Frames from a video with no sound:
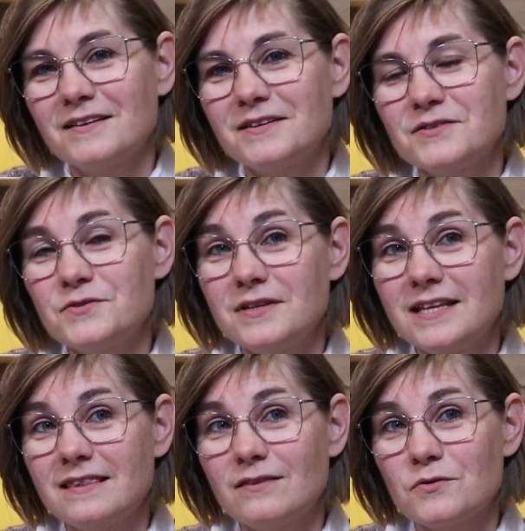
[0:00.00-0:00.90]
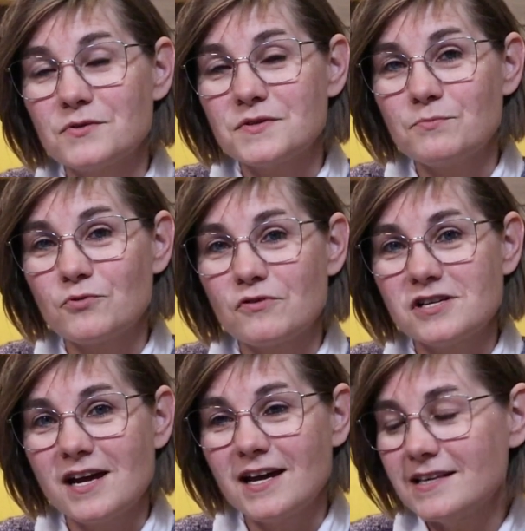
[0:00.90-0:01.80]
knit those
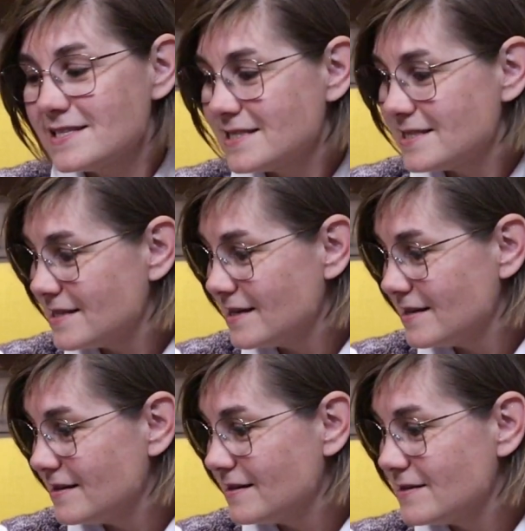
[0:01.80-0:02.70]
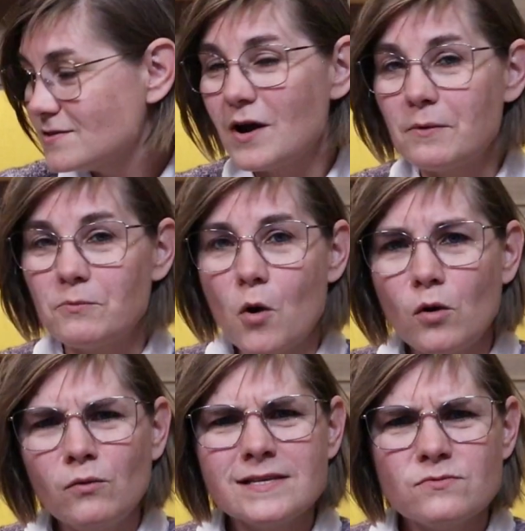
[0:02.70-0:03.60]
projects. So I'm
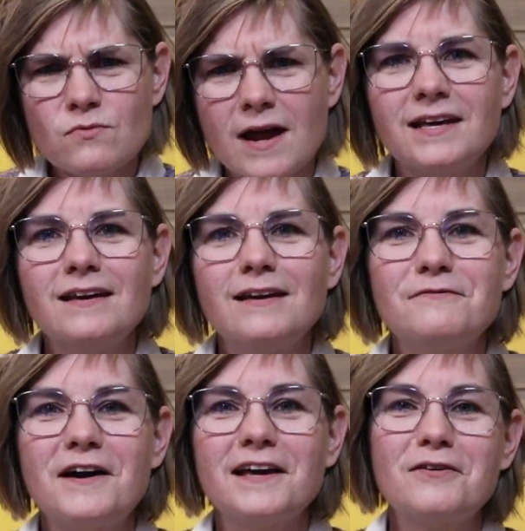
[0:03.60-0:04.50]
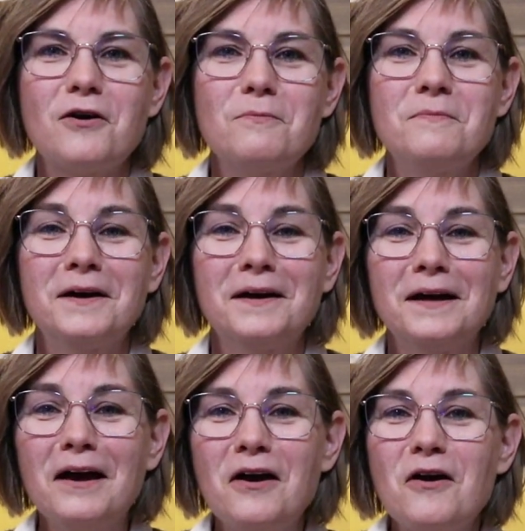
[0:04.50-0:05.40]
always ready if I come
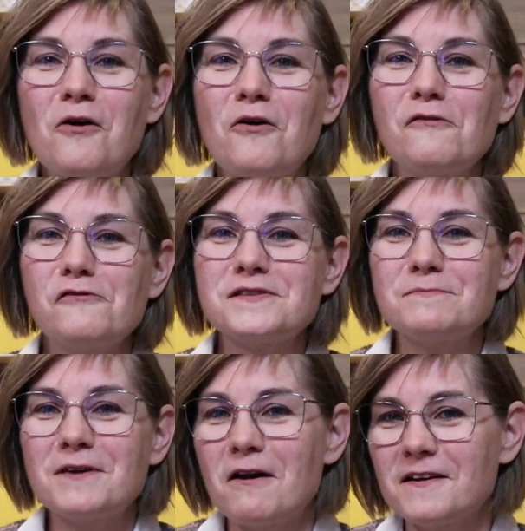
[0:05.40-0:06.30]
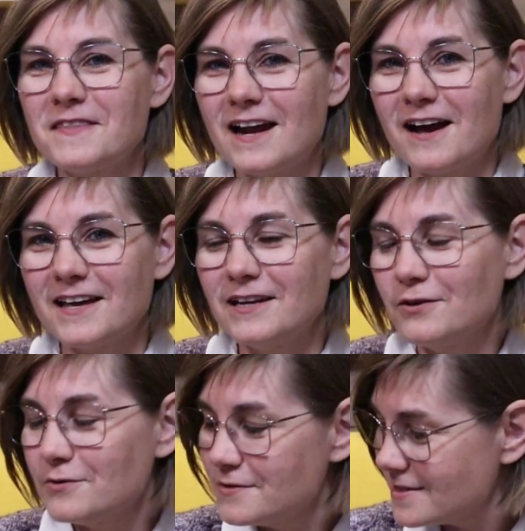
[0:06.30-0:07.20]
over some yarn that I can
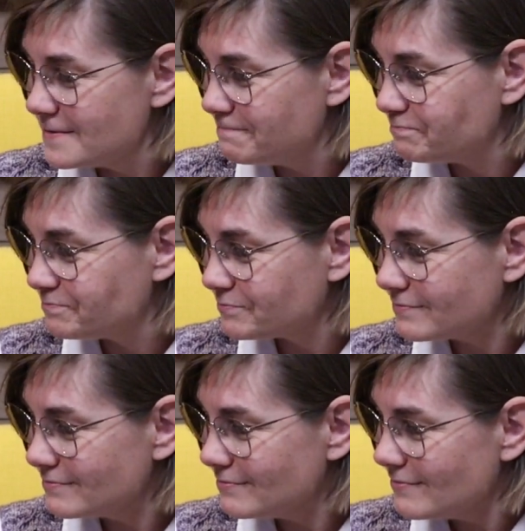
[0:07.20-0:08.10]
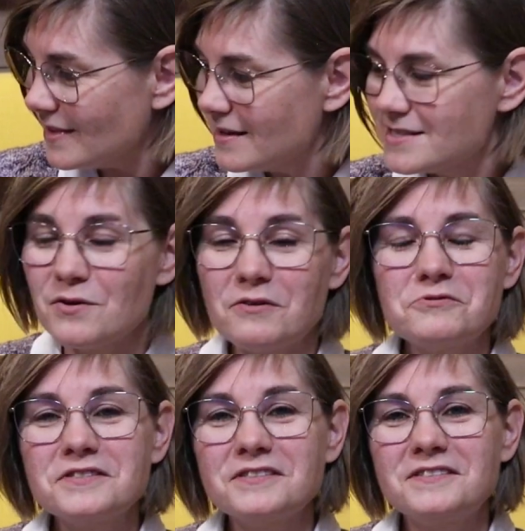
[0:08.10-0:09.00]
use. So I
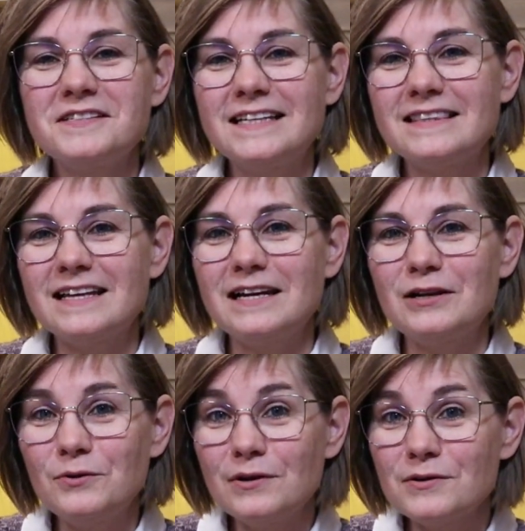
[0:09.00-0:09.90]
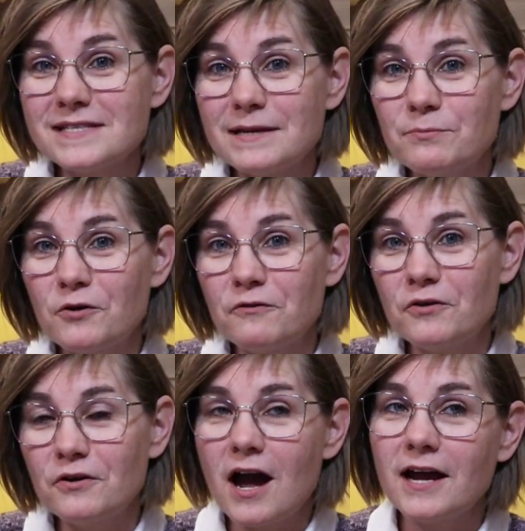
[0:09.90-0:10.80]
wanted to knit the Lulu
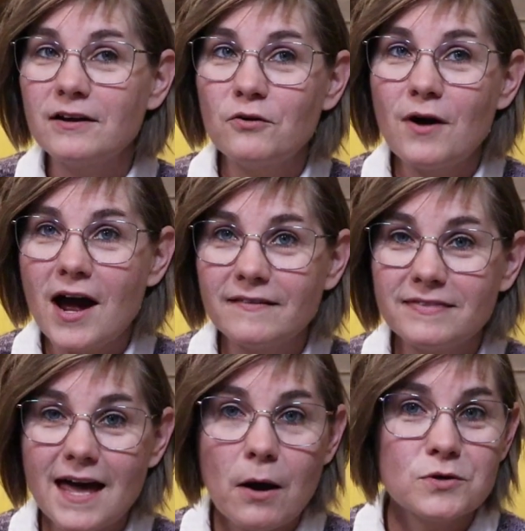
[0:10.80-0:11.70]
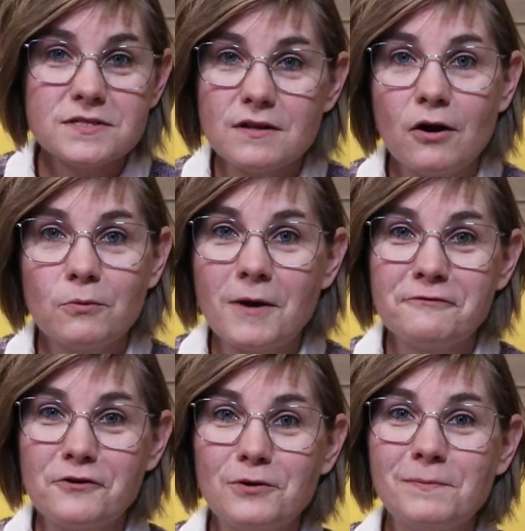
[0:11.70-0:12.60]
slipover. I know that was not on my
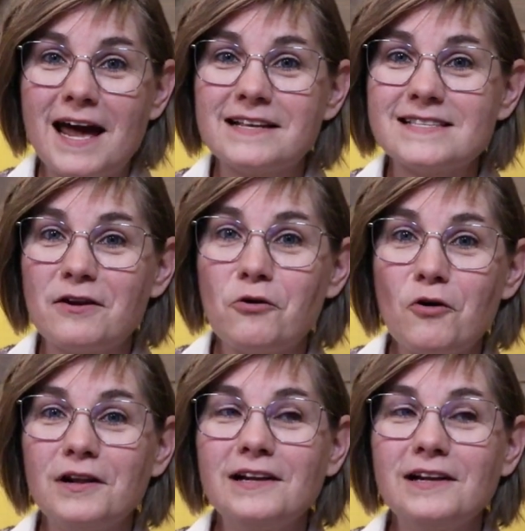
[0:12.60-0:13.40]
fall plans at all,